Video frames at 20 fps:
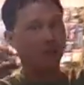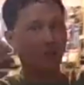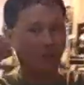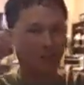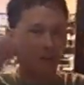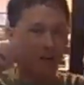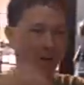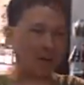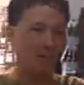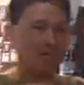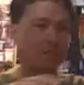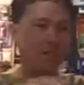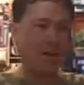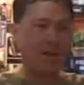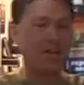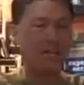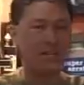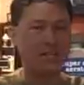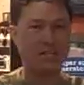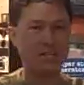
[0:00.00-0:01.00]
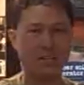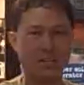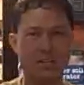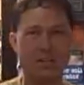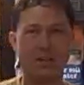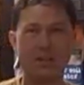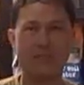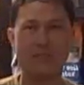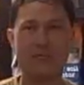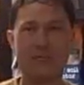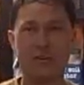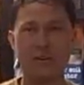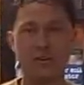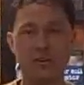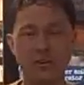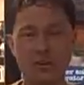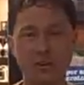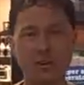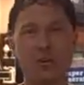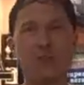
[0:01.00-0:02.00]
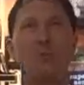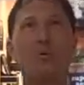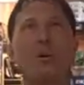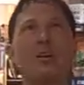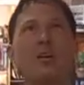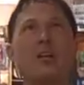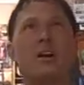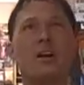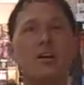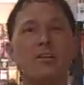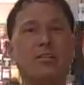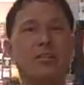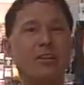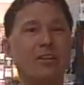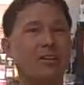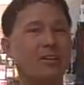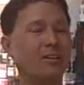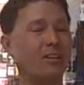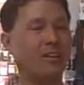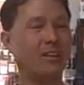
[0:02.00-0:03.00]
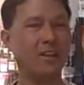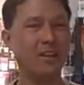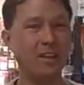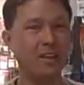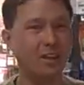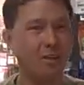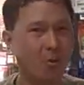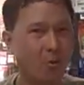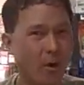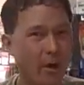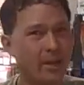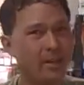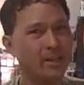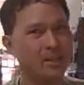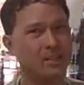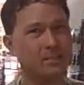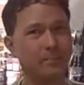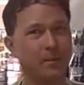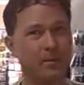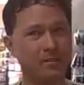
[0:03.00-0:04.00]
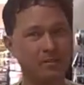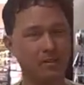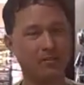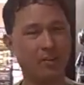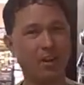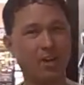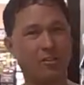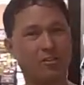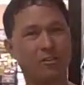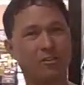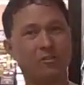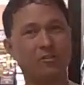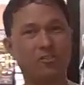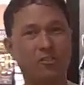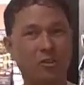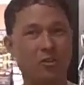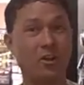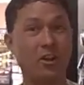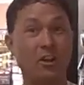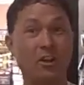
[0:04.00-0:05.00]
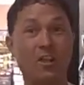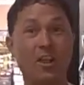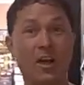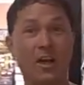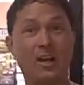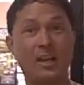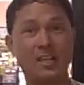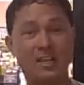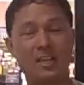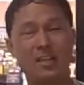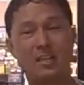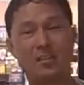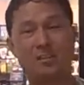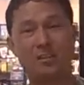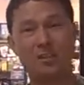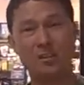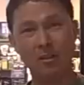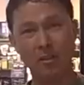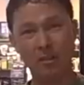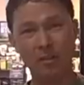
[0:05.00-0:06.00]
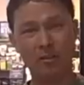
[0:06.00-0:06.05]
you get a lot of light and stuff and whatnot. They can get quite expensive and actually generate a lot of heat.